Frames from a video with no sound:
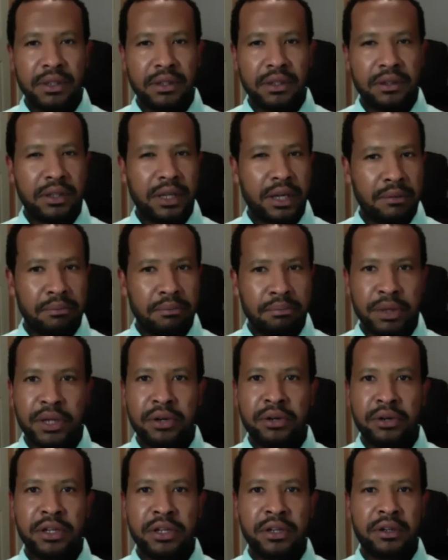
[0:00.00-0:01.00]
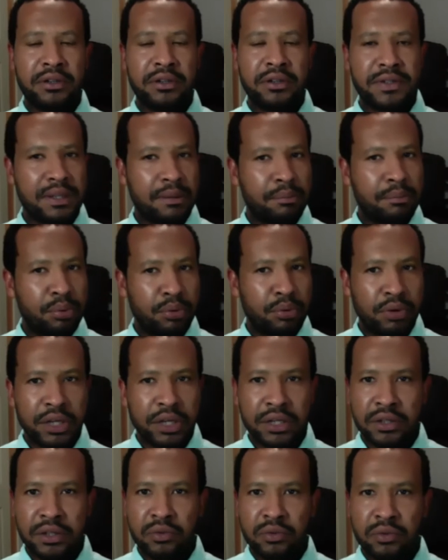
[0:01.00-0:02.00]
that barrier
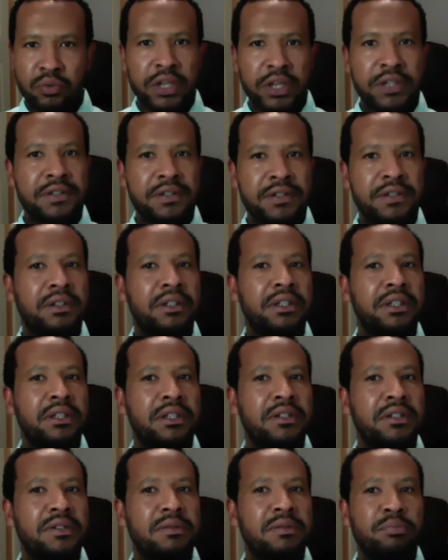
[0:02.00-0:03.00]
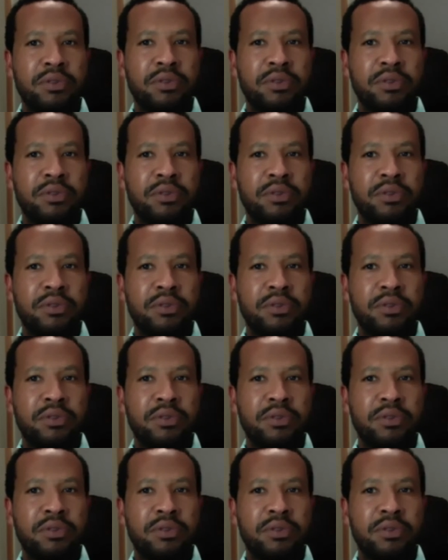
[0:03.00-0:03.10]
separating West and East,